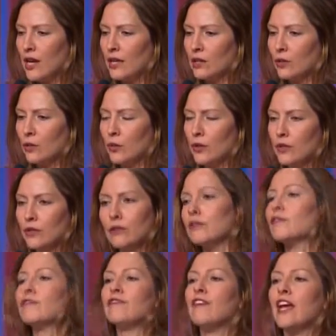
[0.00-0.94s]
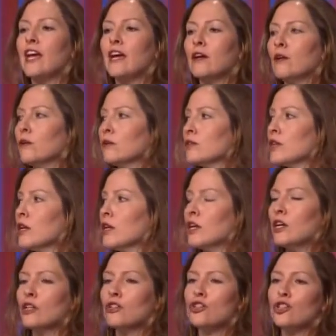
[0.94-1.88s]
a lawyer failed
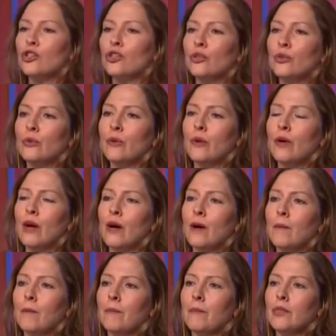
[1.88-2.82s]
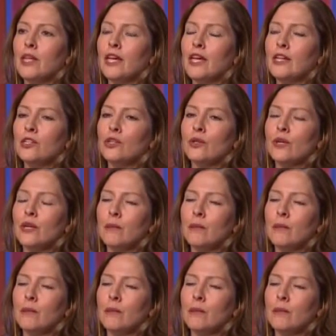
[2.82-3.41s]
to enter an